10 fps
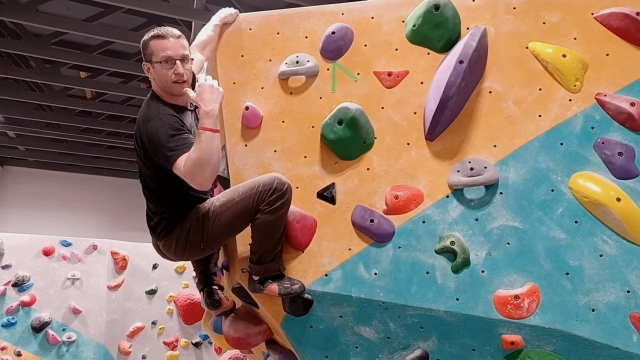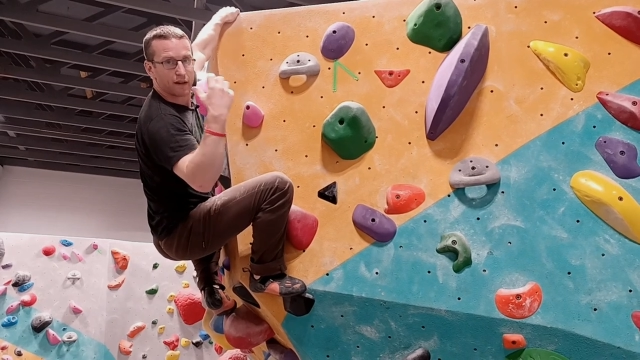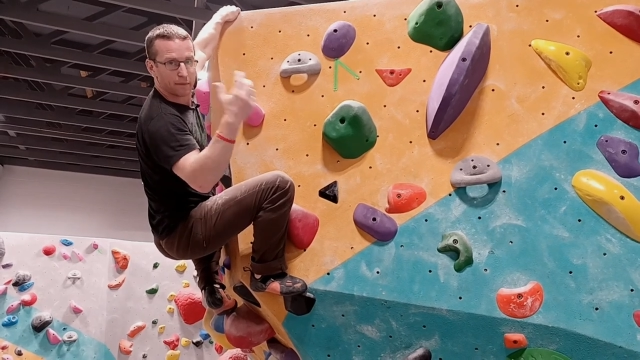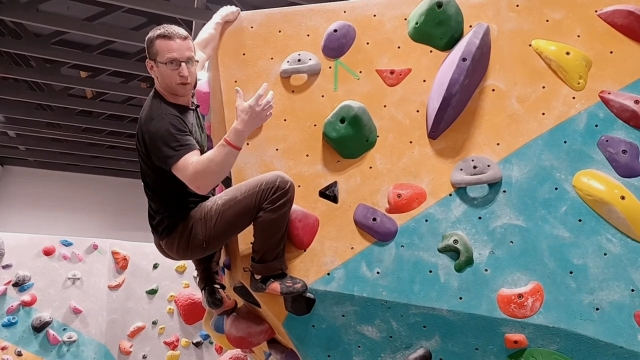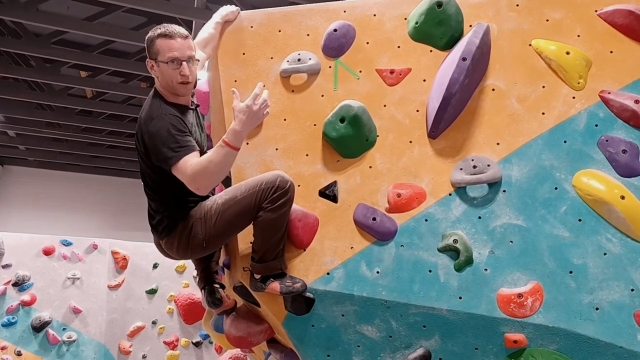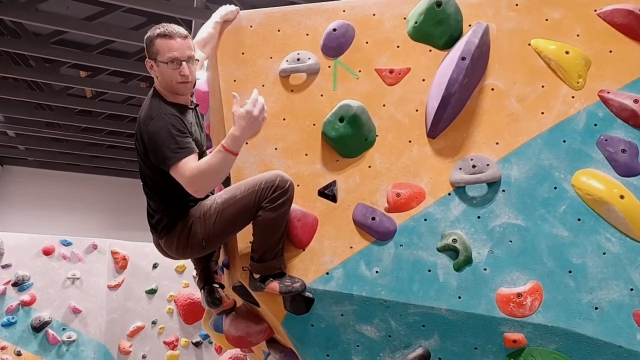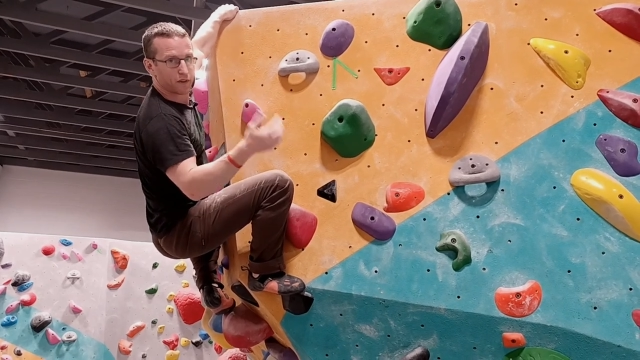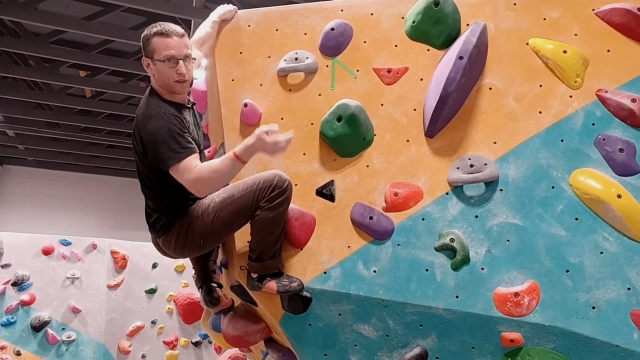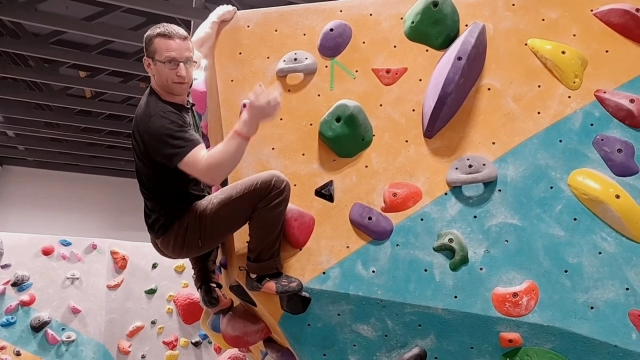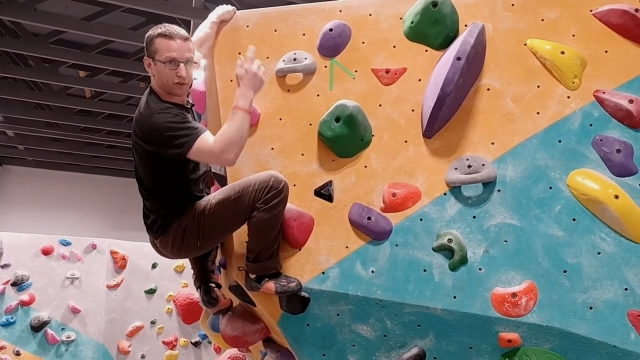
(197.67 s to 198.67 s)
I'm confident
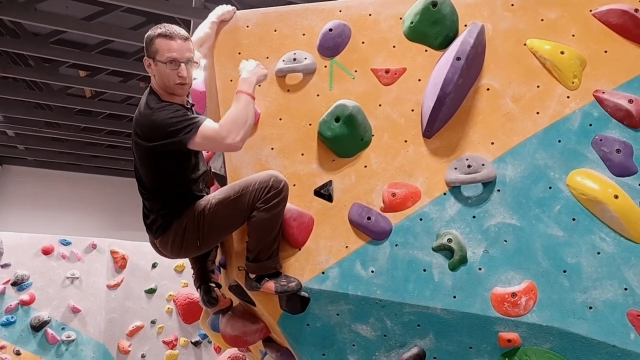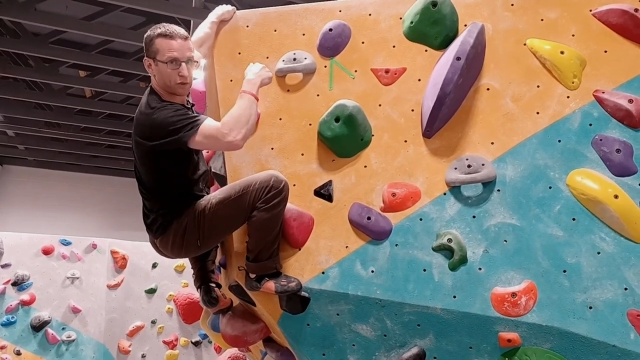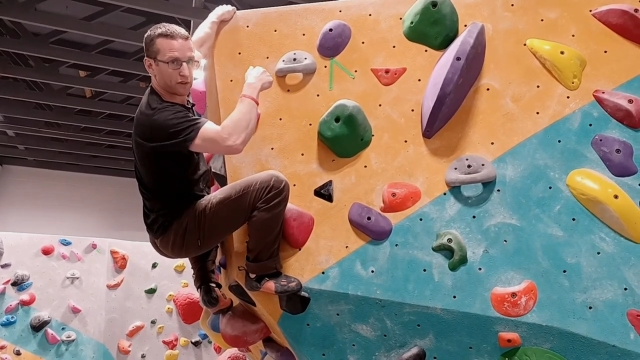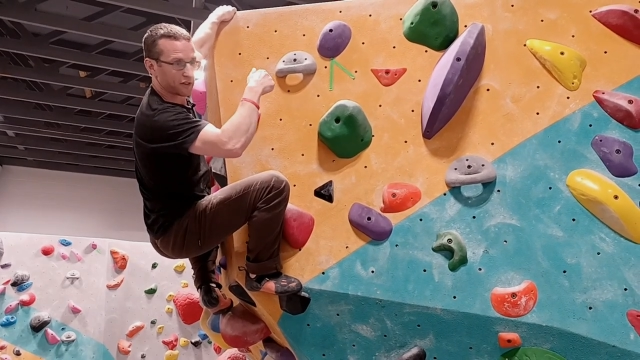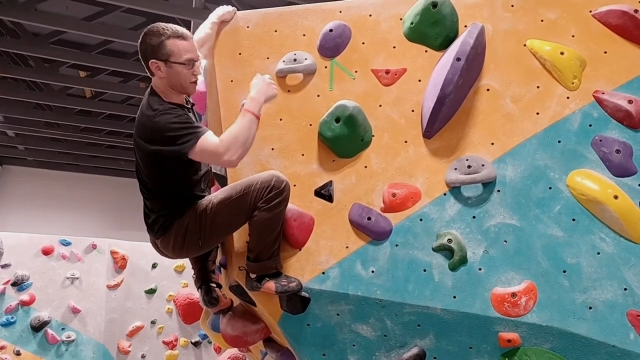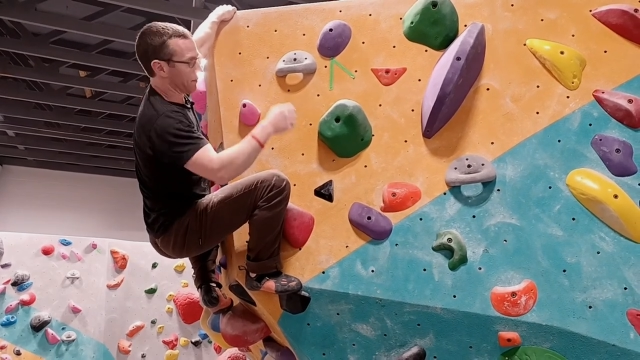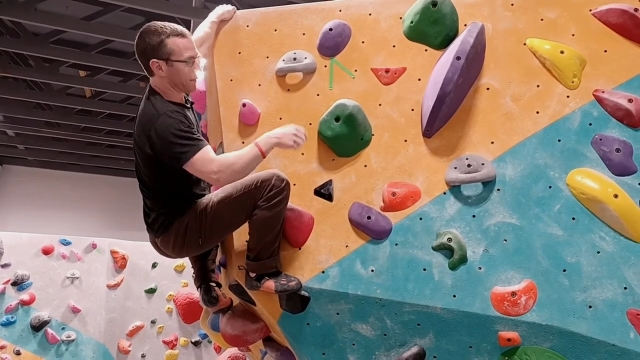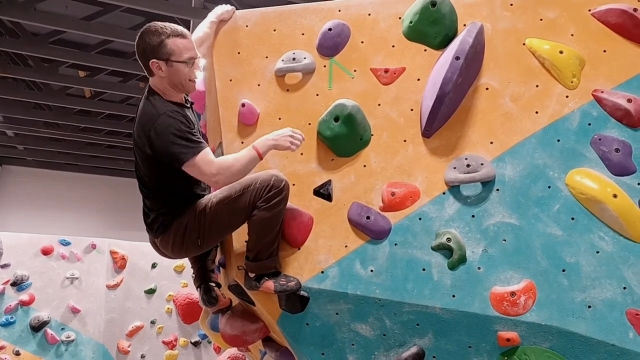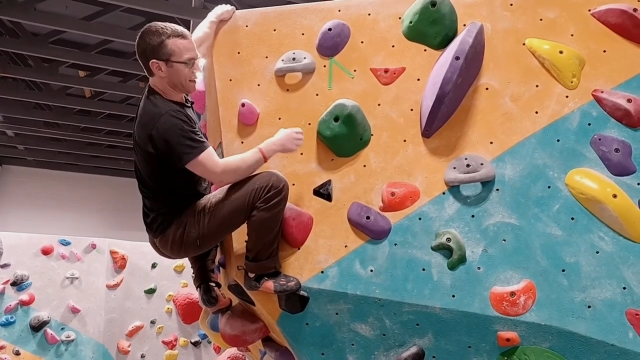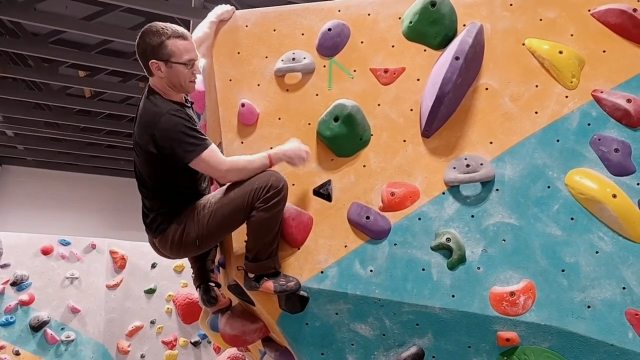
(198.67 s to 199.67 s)
enough to go to the
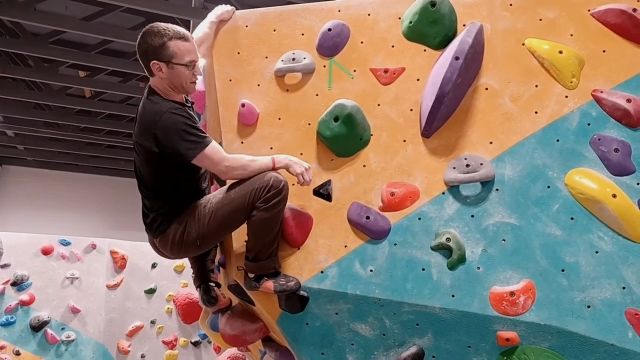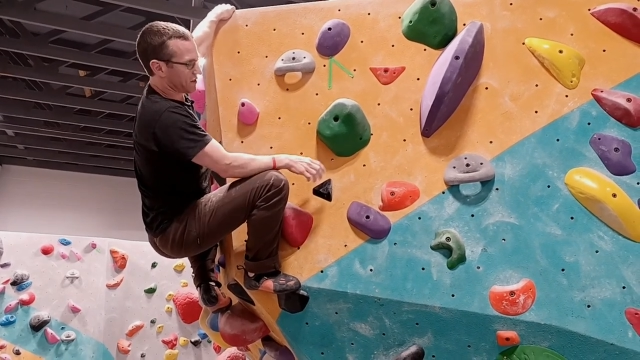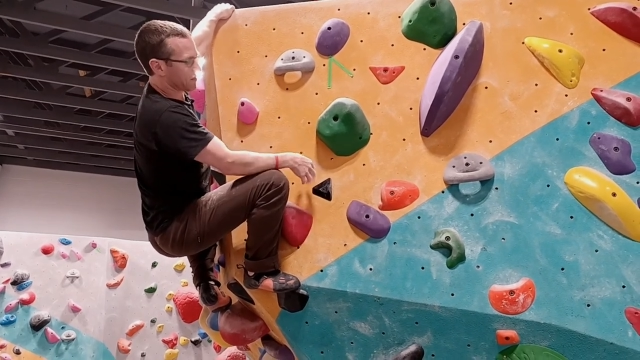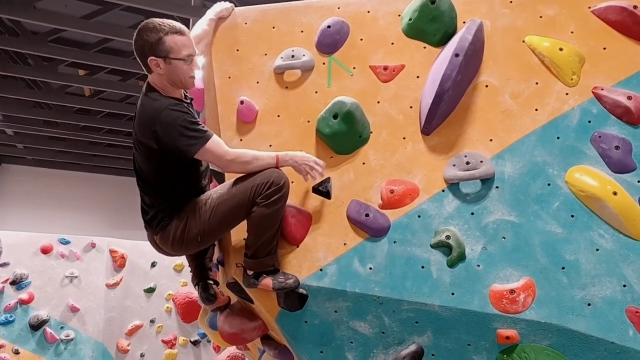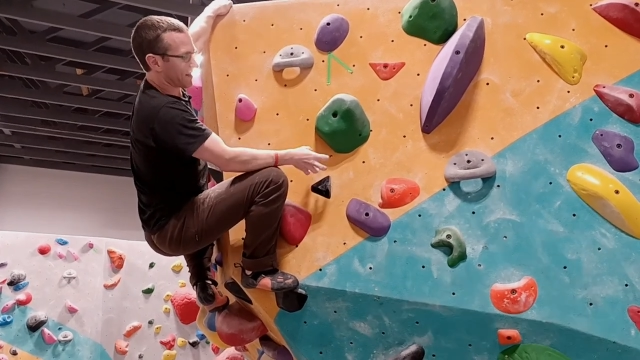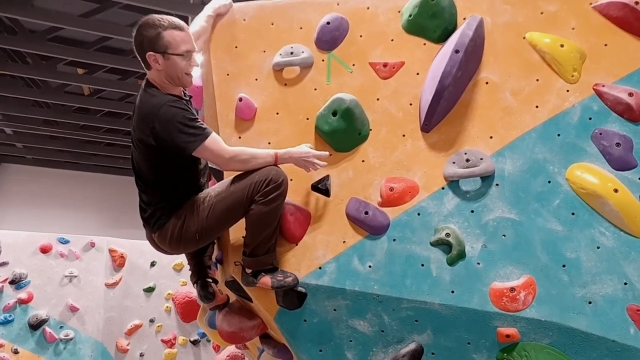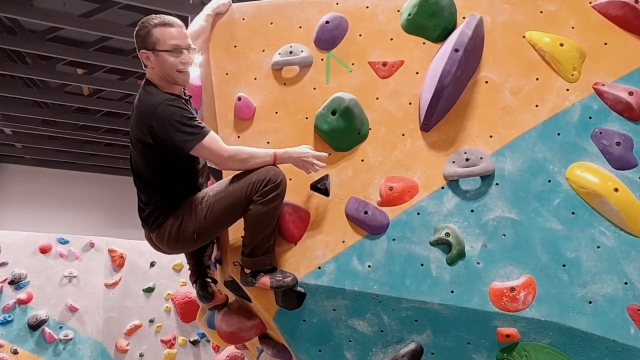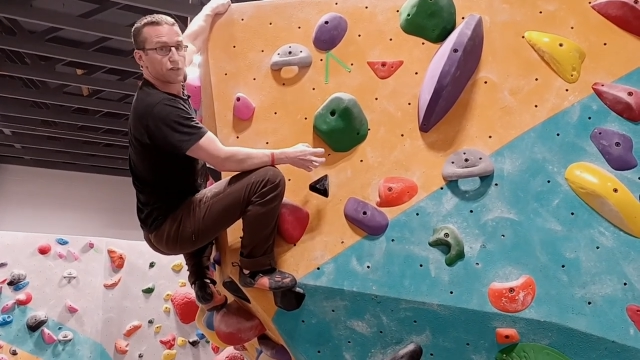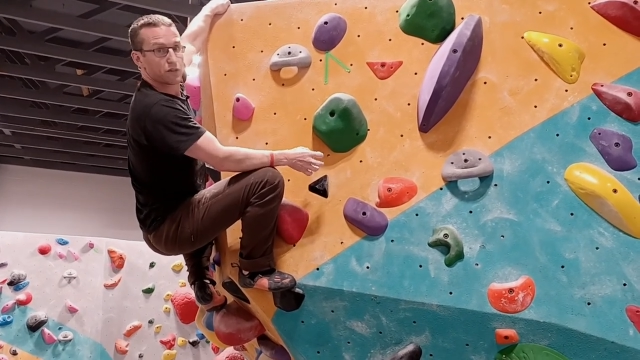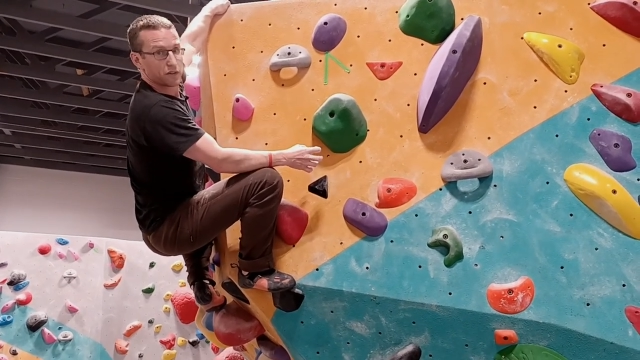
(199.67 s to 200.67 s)
top. This isn't
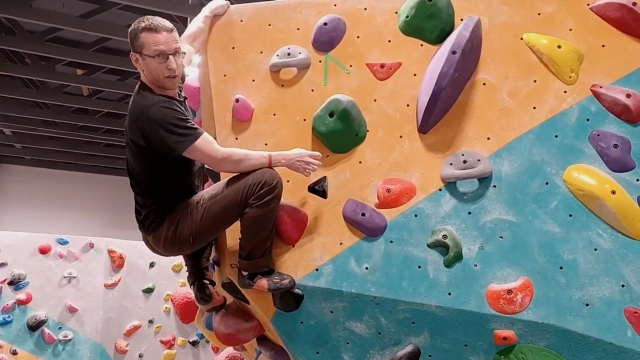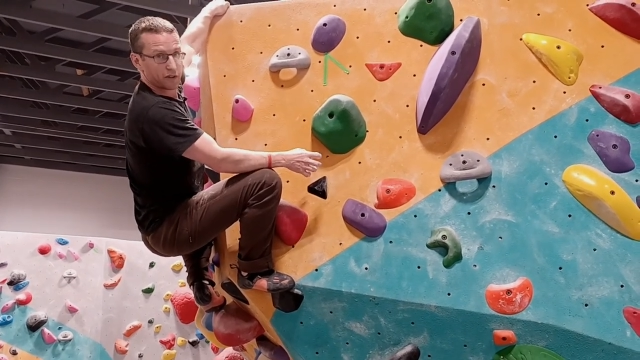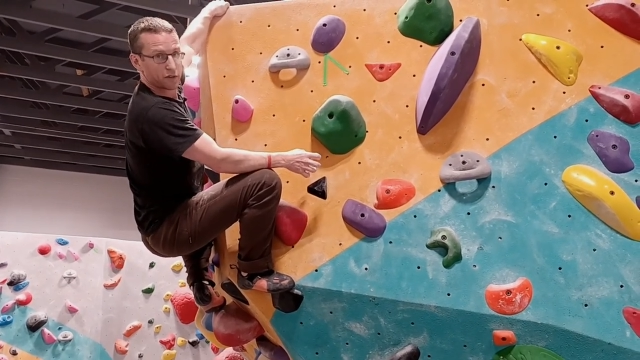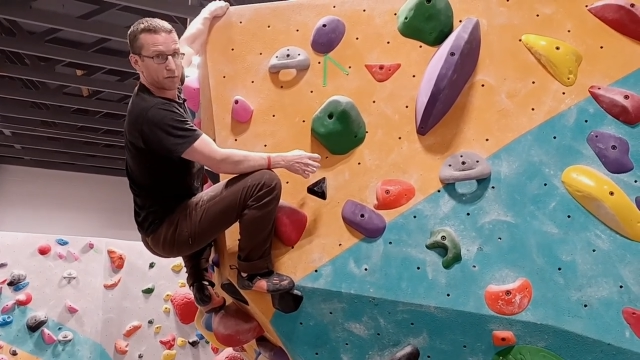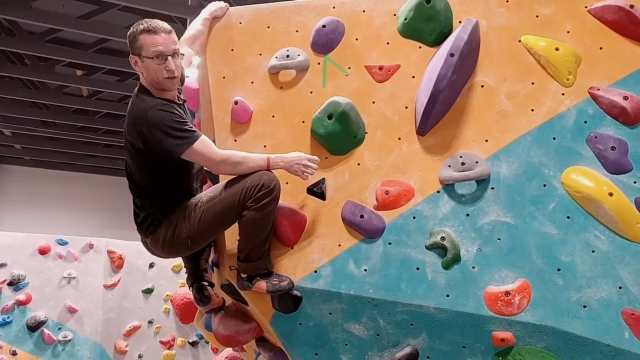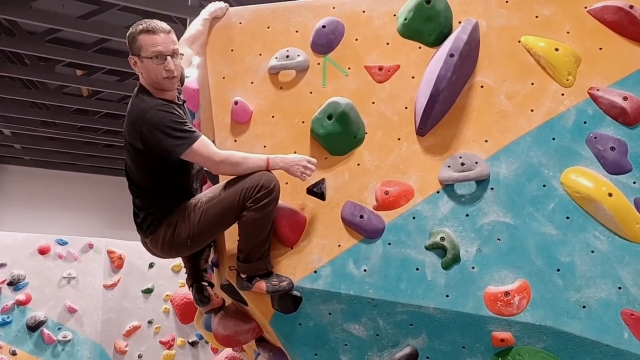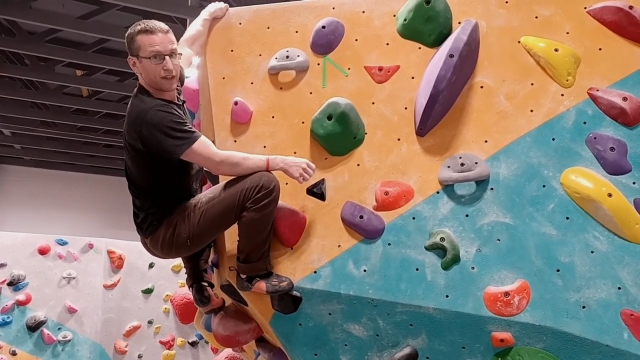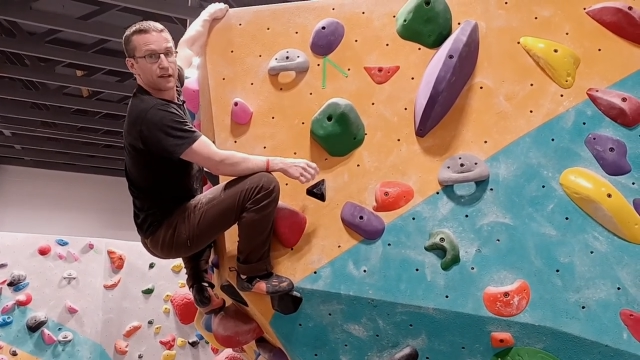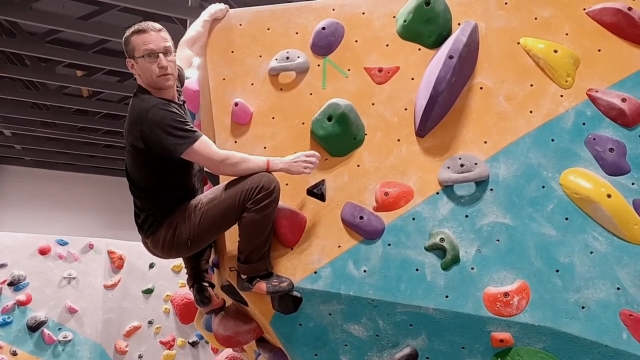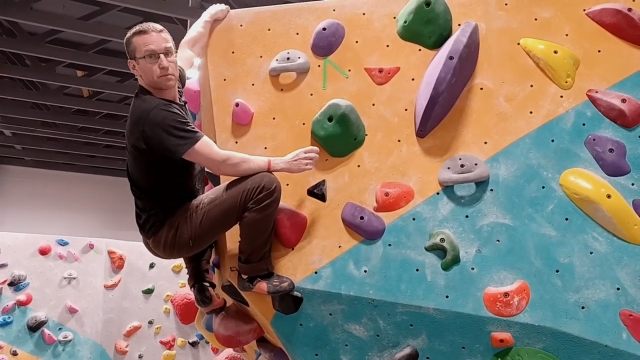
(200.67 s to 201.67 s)
actually the hardest move,
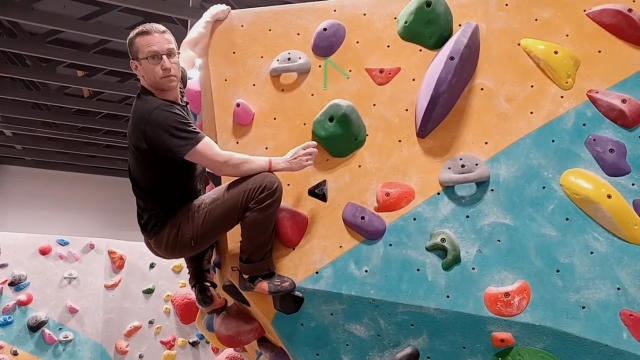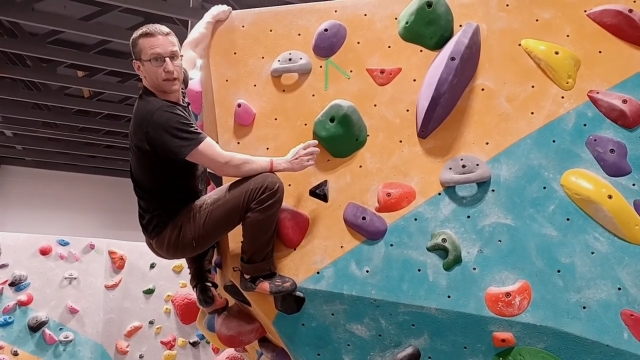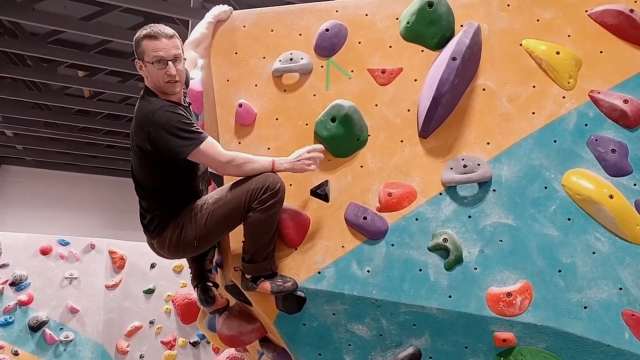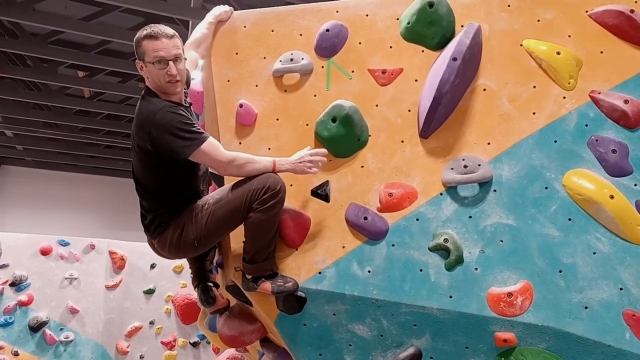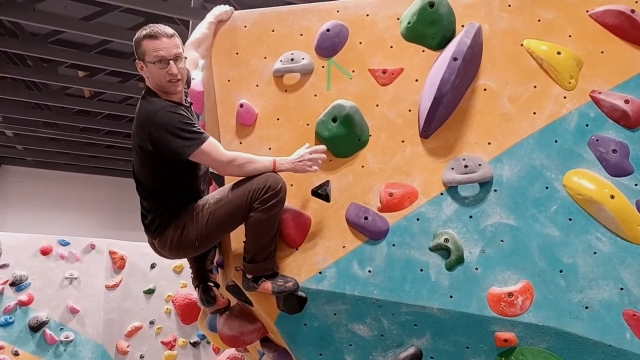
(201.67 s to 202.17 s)
but it's the